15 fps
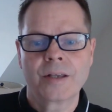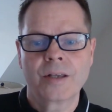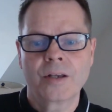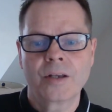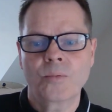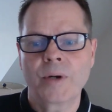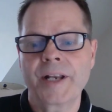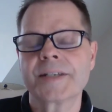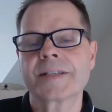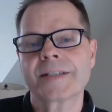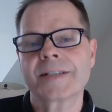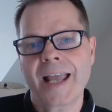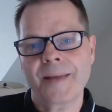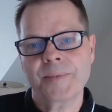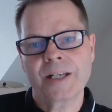when he
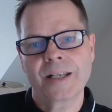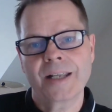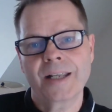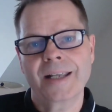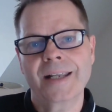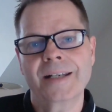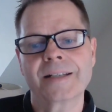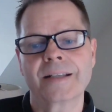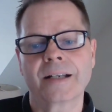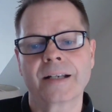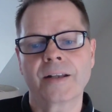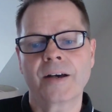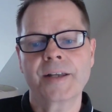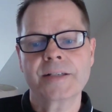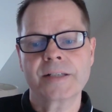stepped into the
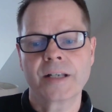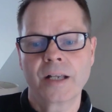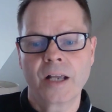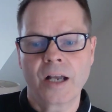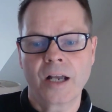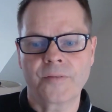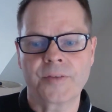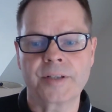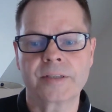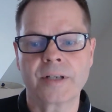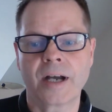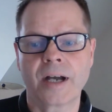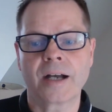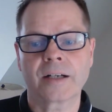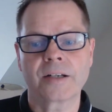light of the
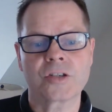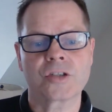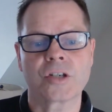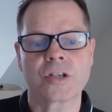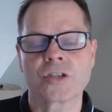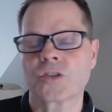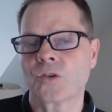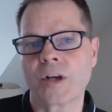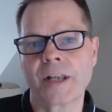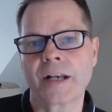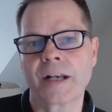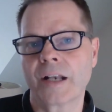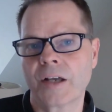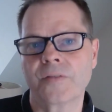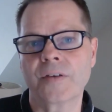
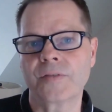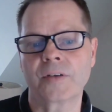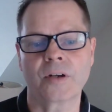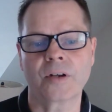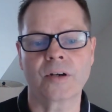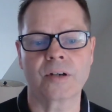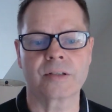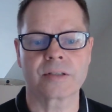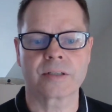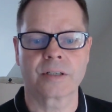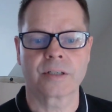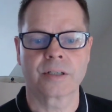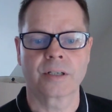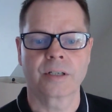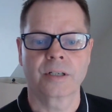darkness-destroying love of
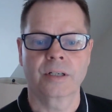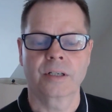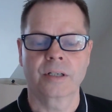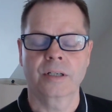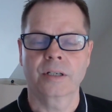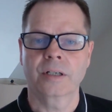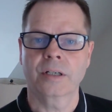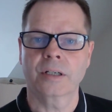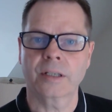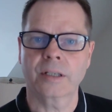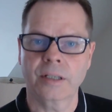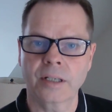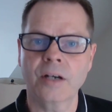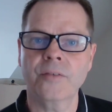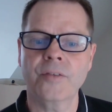God, a
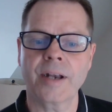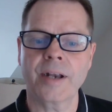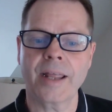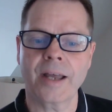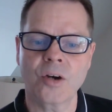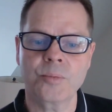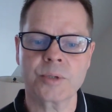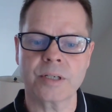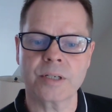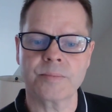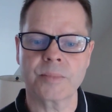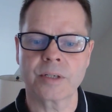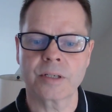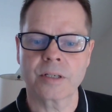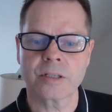love that helps him
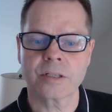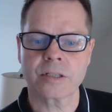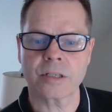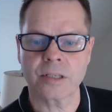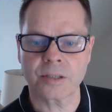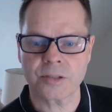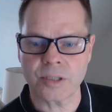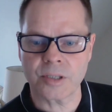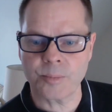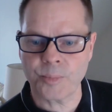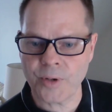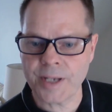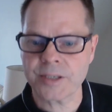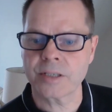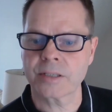to look to the
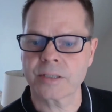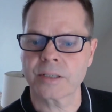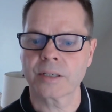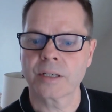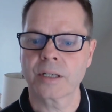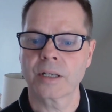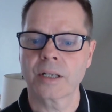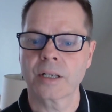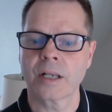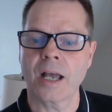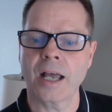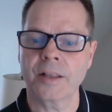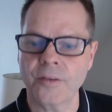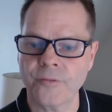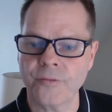present
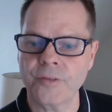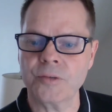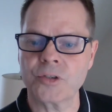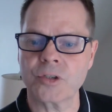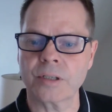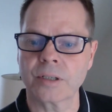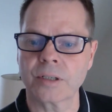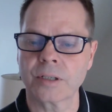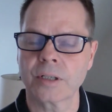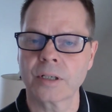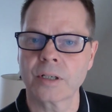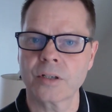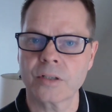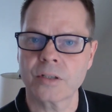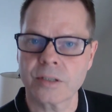and the future,
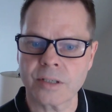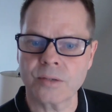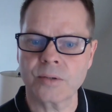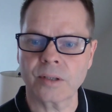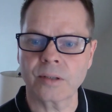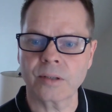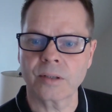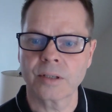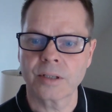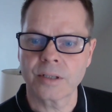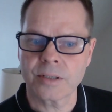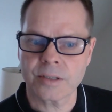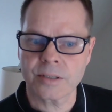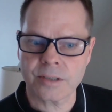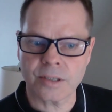total
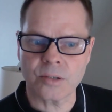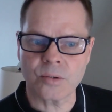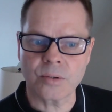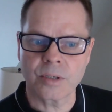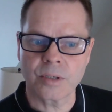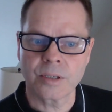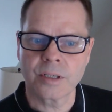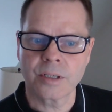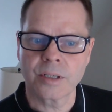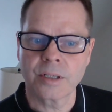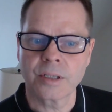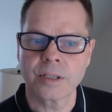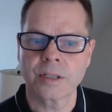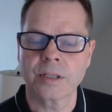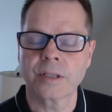soul
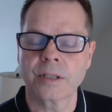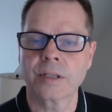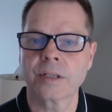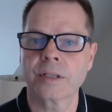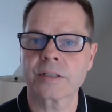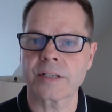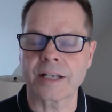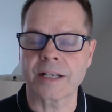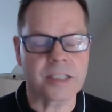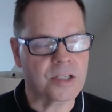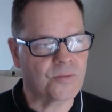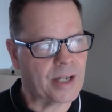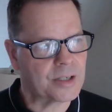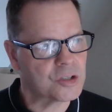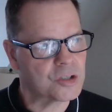
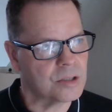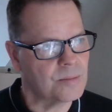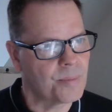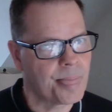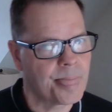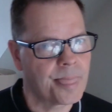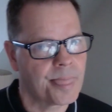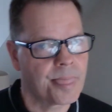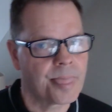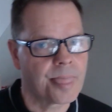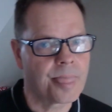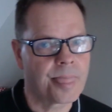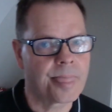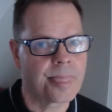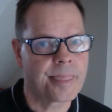satisfaction.
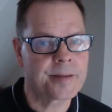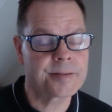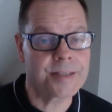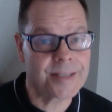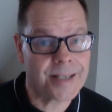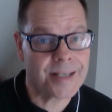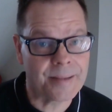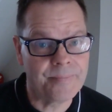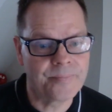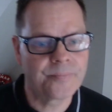Today,